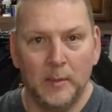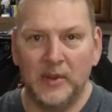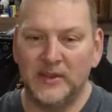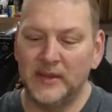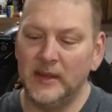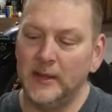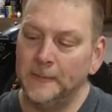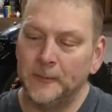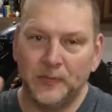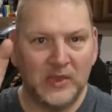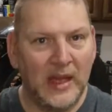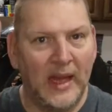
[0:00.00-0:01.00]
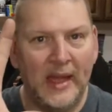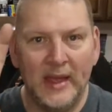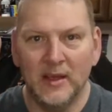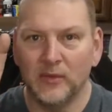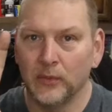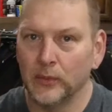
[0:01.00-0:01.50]
But see, I
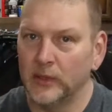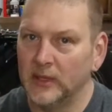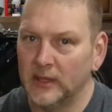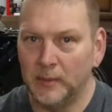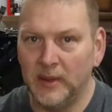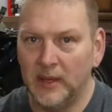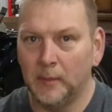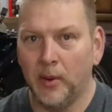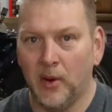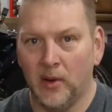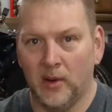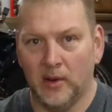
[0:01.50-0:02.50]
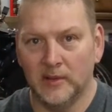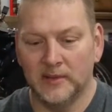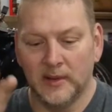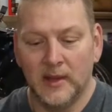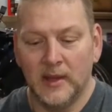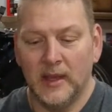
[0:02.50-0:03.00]
have really big paws,
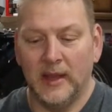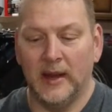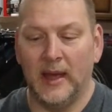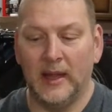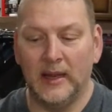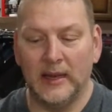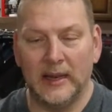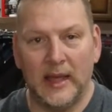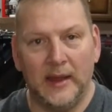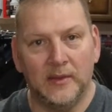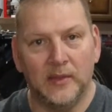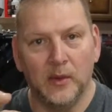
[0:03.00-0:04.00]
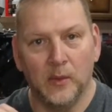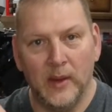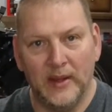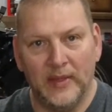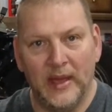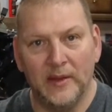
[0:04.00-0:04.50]
and I like the
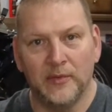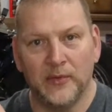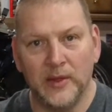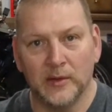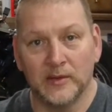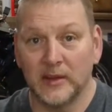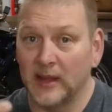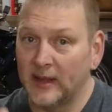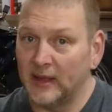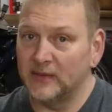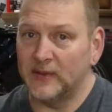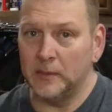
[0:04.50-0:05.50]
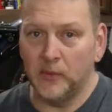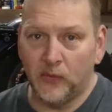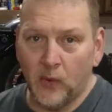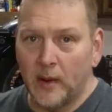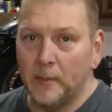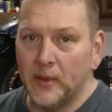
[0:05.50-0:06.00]
way that feels. And like I said
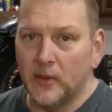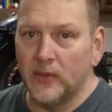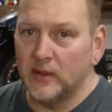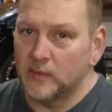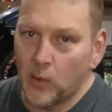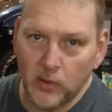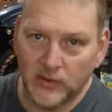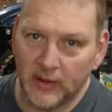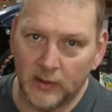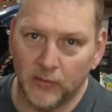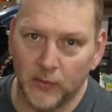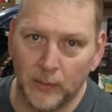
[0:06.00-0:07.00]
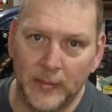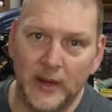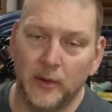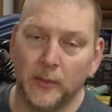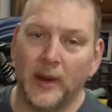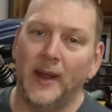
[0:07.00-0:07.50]
before, I'm building this motorcycle for
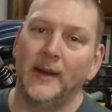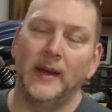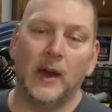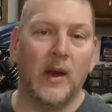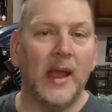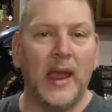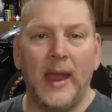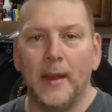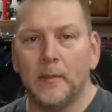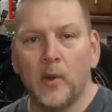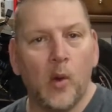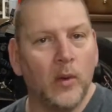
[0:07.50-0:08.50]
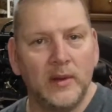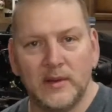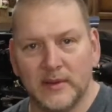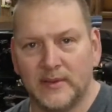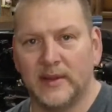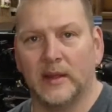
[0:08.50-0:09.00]
me to ride. Now I am going
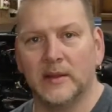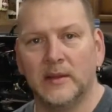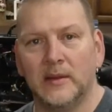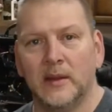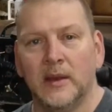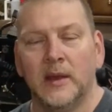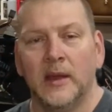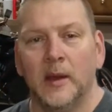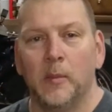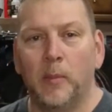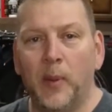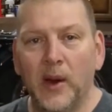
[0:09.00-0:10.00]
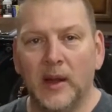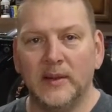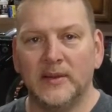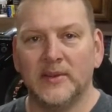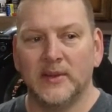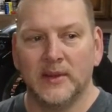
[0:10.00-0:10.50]
to sell it,
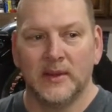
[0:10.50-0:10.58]
but